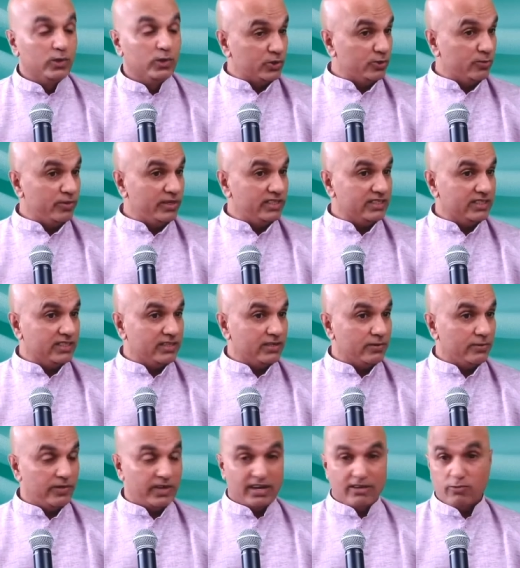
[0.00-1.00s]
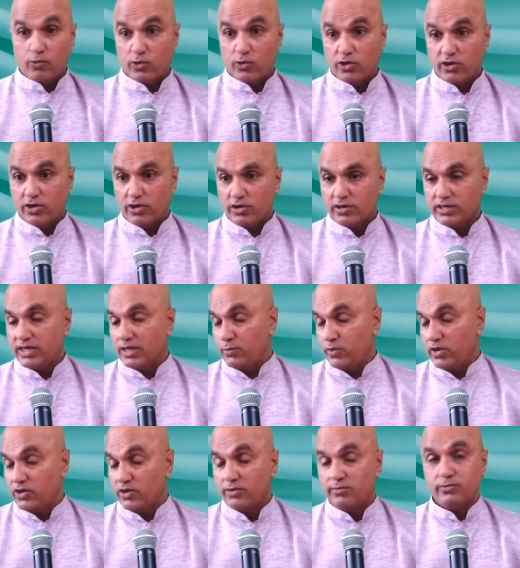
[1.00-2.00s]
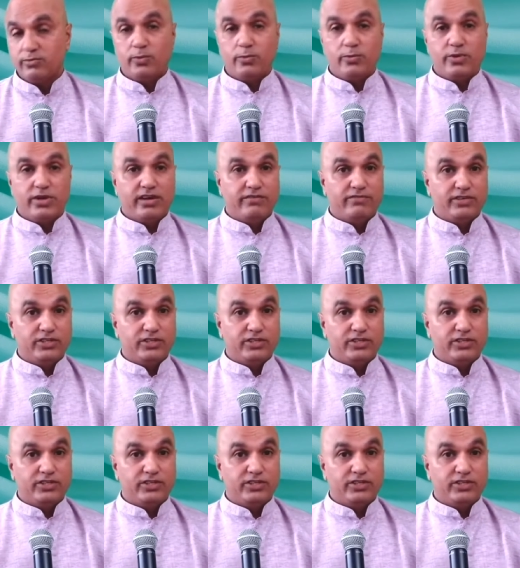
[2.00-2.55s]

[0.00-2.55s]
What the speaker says: We're too busy. We have work, then we come home,